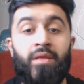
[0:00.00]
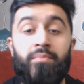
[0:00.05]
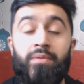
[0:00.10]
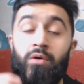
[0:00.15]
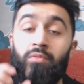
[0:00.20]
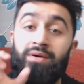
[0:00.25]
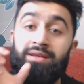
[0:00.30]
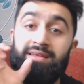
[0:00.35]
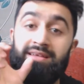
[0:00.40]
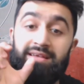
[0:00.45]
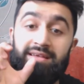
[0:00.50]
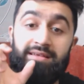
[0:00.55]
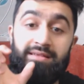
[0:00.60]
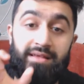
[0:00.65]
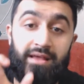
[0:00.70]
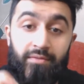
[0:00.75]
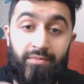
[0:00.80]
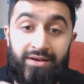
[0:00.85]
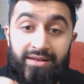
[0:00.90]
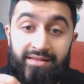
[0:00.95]
But when
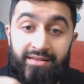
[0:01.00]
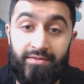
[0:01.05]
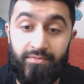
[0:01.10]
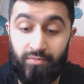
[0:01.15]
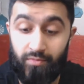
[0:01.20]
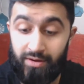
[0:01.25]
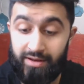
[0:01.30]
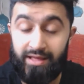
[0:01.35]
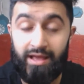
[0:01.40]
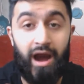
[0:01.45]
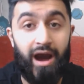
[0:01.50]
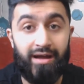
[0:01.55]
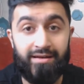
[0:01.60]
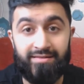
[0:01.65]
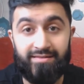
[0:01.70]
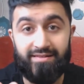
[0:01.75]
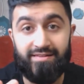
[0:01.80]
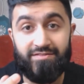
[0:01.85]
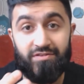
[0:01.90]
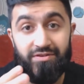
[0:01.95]
he when he when he
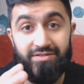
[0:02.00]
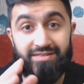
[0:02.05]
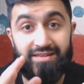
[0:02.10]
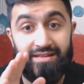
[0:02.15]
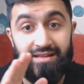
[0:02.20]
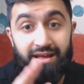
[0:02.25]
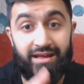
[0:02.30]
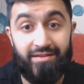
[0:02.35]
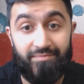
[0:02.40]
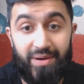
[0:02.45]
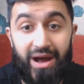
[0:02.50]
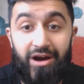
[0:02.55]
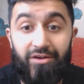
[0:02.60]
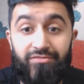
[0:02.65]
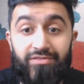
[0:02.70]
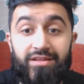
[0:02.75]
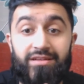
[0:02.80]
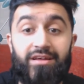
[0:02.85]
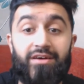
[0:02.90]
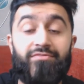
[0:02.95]
hardens it so it's uh,
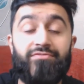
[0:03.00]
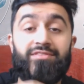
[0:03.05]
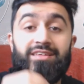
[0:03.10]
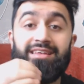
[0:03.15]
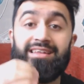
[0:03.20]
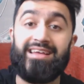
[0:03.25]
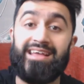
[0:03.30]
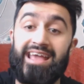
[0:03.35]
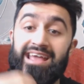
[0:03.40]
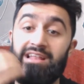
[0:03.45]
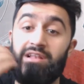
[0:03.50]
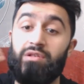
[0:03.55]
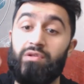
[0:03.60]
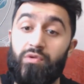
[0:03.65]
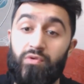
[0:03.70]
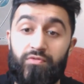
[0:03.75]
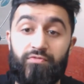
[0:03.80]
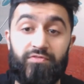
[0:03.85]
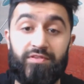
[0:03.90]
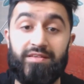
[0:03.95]
powerful enough to negate
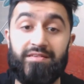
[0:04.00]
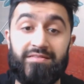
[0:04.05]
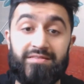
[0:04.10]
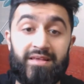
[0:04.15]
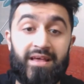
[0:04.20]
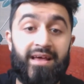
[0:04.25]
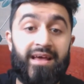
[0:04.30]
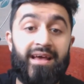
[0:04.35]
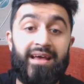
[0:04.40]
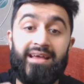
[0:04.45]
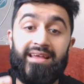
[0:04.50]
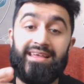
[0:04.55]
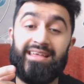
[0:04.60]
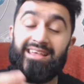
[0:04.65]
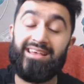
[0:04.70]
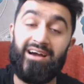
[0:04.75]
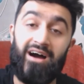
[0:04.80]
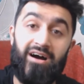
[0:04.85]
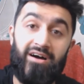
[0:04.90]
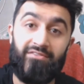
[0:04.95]
Luffy's,
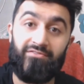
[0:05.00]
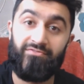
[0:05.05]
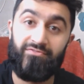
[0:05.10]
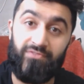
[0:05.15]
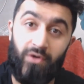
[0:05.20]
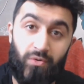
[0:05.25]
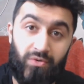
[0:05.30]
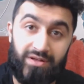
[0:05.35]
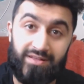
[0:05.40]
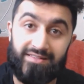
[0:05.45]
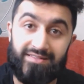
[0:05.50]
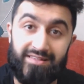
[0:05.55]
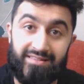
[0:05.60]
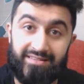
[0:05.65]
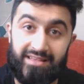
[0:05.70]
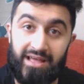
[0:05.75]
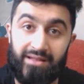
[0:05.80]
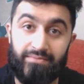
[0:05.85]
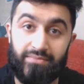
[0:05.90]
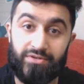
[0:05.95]
he can't focus
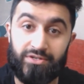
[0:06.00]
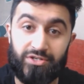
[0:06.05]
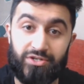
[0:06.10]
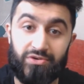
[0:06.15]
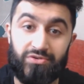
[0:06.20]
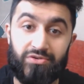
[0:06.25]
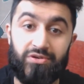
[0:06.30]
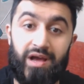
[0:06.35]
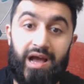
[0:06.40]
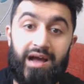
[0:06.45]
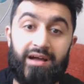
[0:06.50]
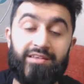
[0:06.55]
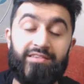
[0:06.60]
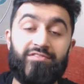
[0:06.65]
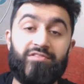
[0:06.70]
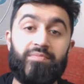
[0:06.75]
his Kenbun Shoku no Haki.